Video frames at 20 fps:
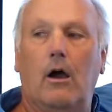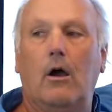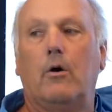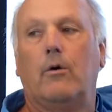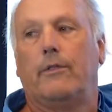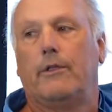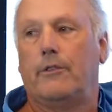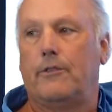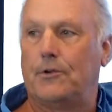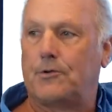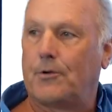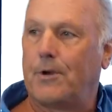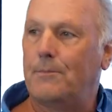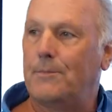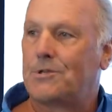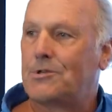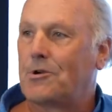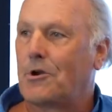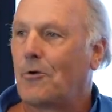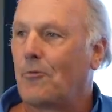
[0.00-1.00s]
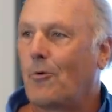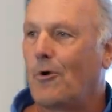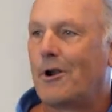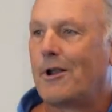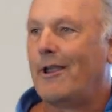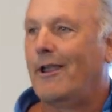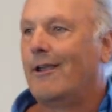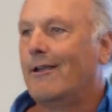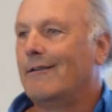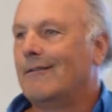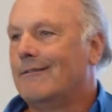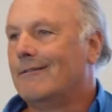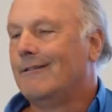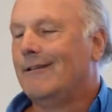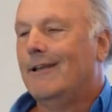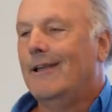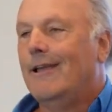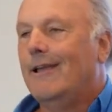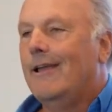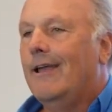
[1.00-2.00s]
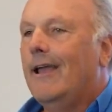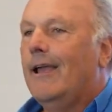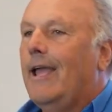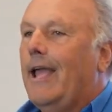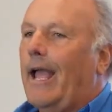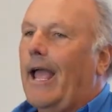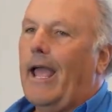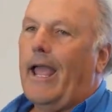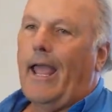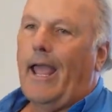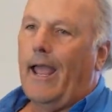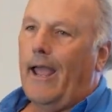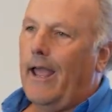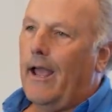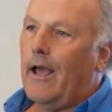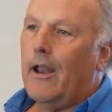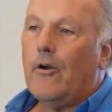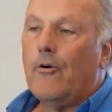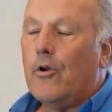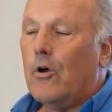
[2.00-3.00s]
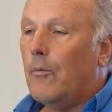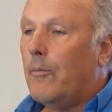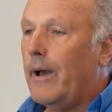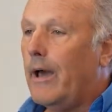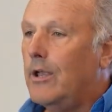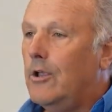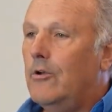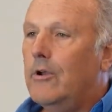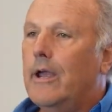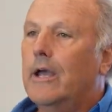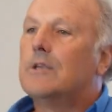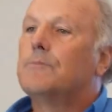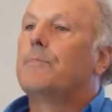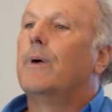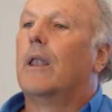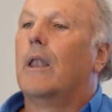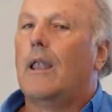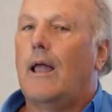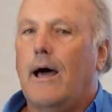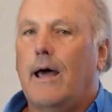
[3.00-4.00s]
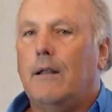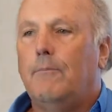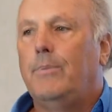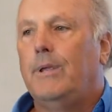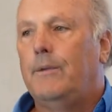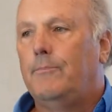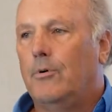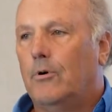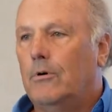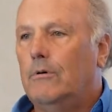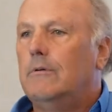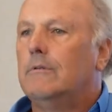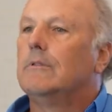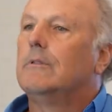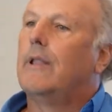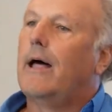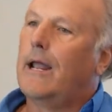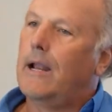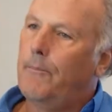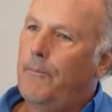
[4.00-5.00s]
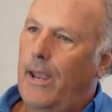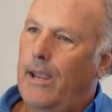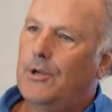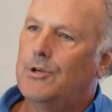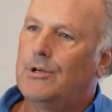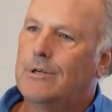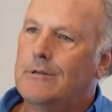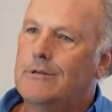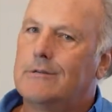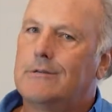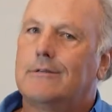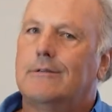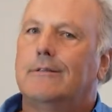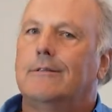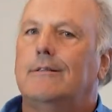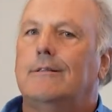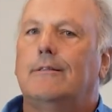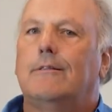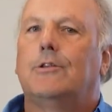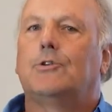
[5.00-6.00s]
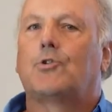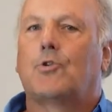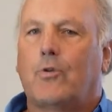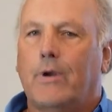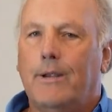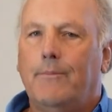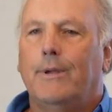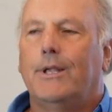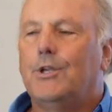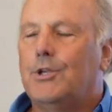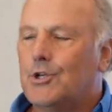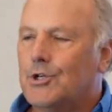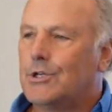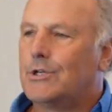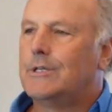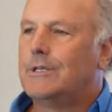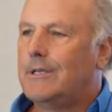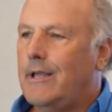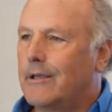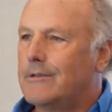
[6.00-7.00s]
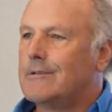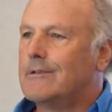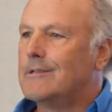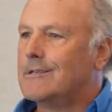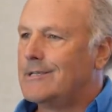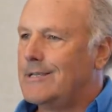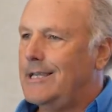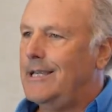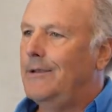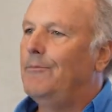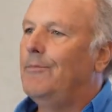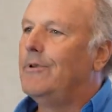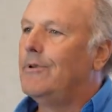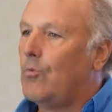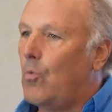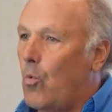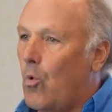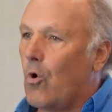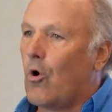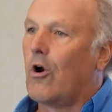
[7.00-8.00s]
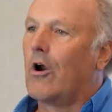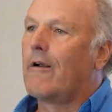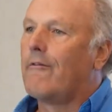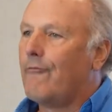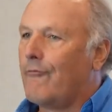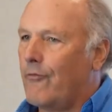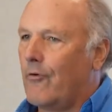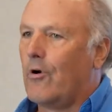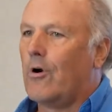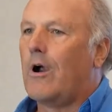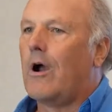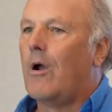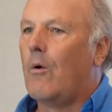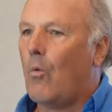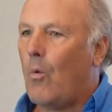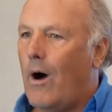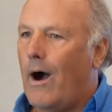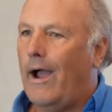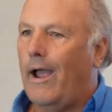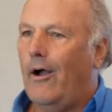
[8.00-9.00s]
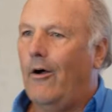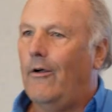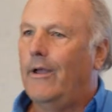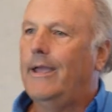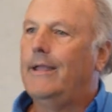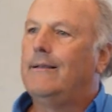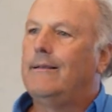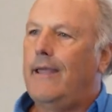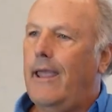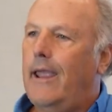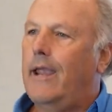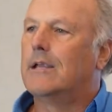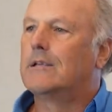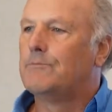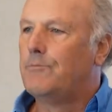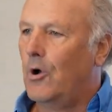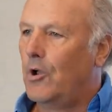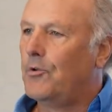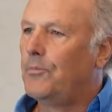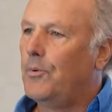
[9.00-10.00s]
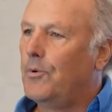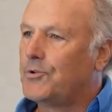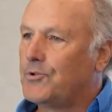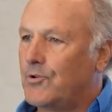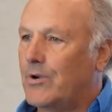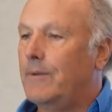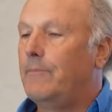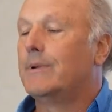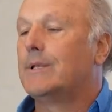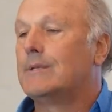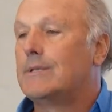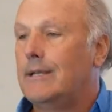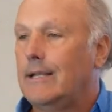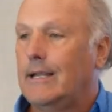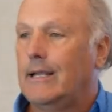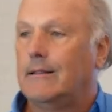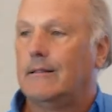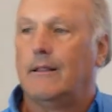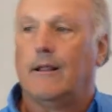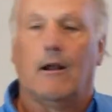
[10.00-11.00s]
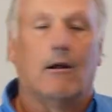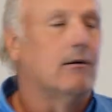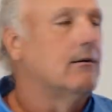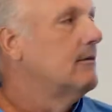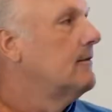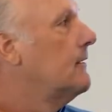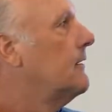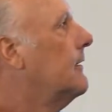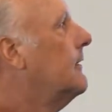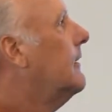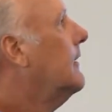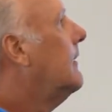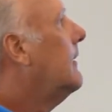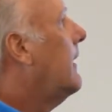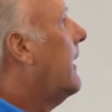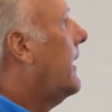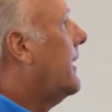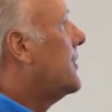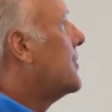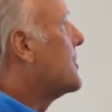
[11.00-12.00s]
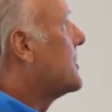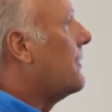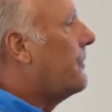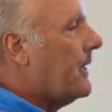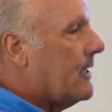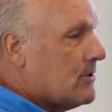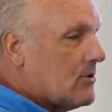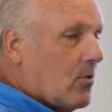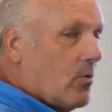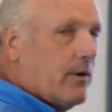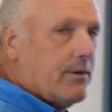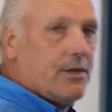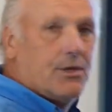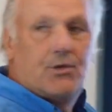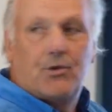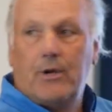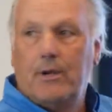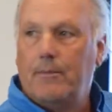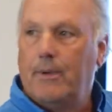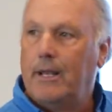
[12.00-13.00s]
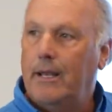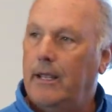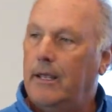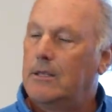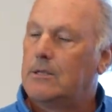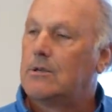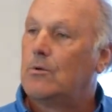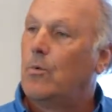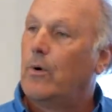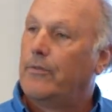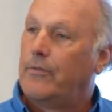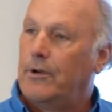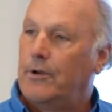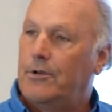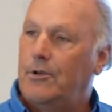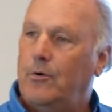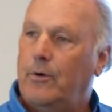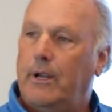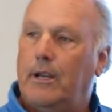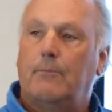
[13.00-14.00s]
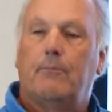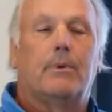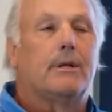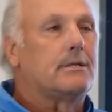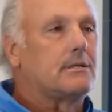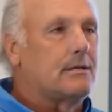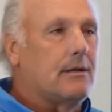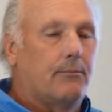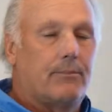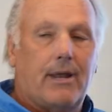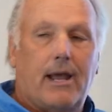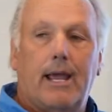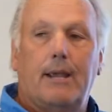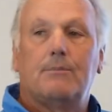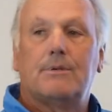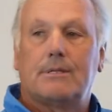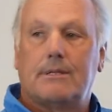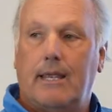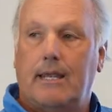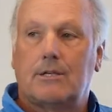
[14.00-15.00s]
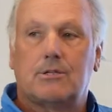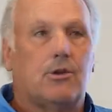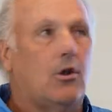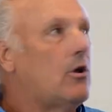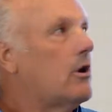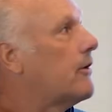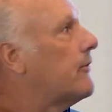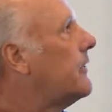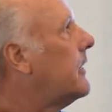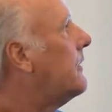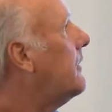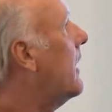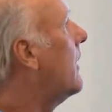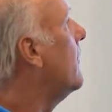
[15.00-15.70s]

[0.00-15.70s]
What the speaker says: oh, and then the treatment started working. I don't know about you guys, but a lot of people, a lot of patients, the treatment just doesn't seem to work for a while. It takes multiple treatments to get there. And it just depends on what the treatment is and what they're doing, but sometimes it takes longer than